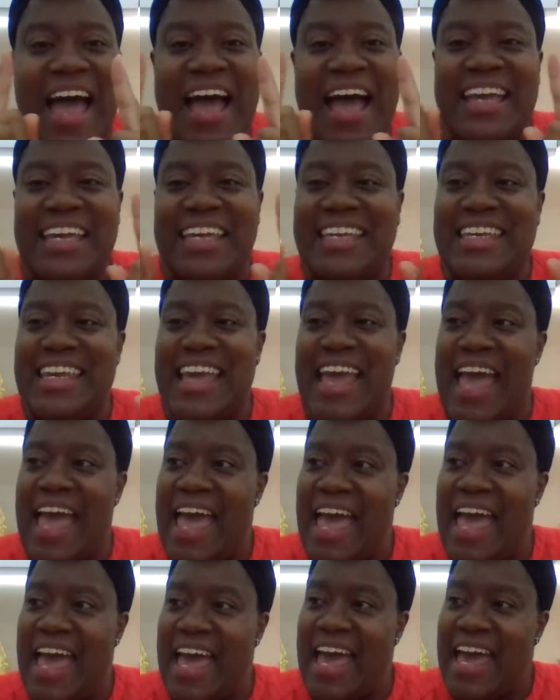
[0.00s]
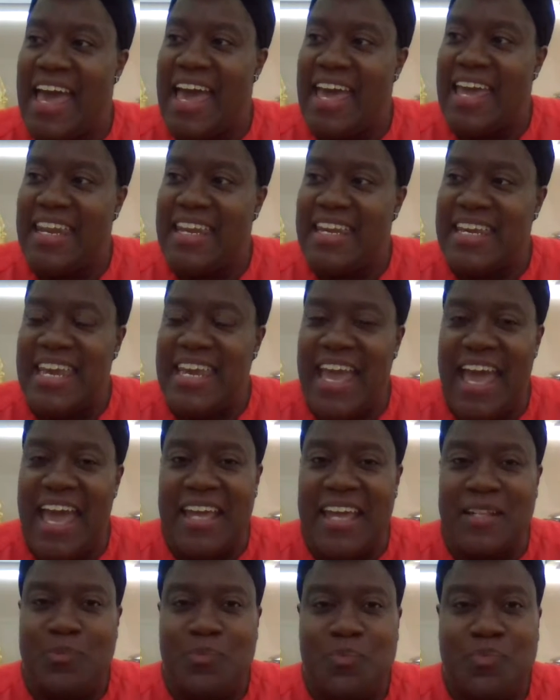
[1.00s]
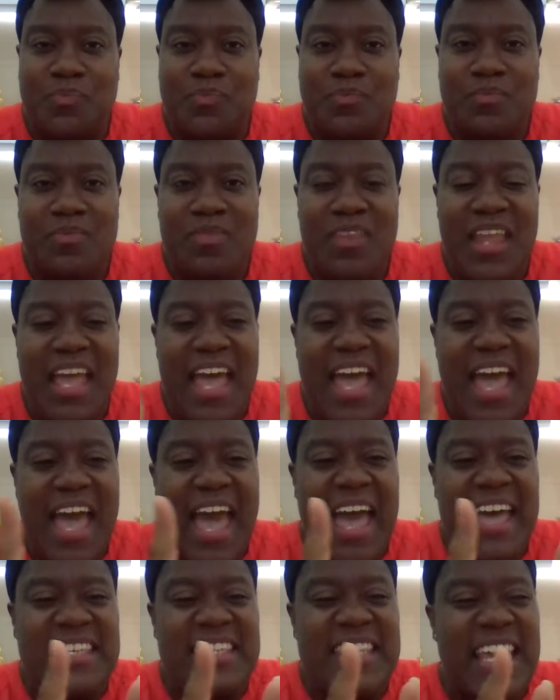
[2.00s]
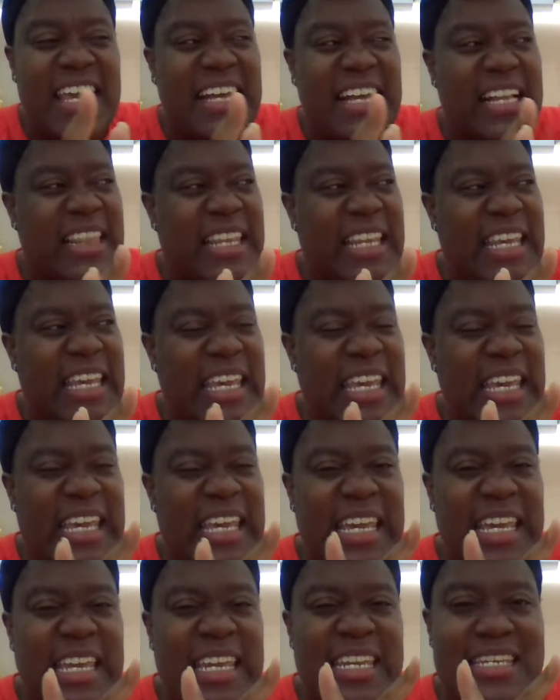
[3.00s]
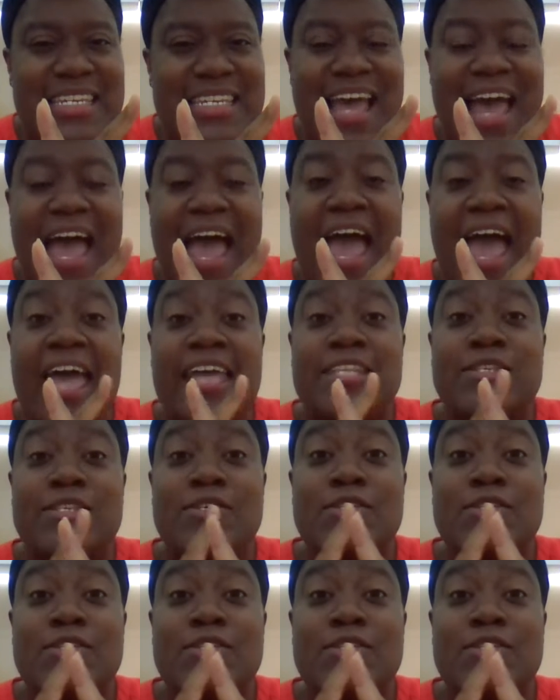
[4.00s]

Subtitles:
again and again as they cleaned and